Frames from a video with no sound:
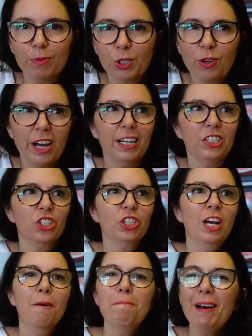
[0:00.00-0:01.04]
from scratch,
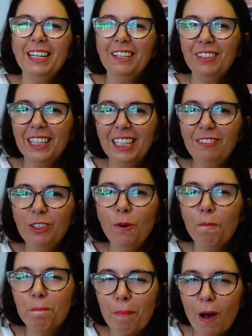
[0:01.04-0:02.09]
but if they give you
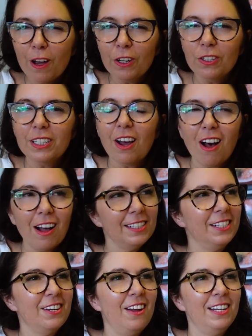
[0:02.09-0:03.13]
bottled
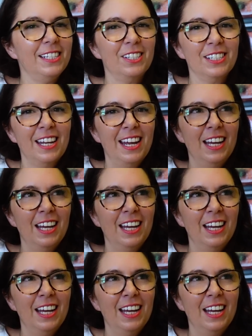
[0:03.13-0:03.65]
hot sauce,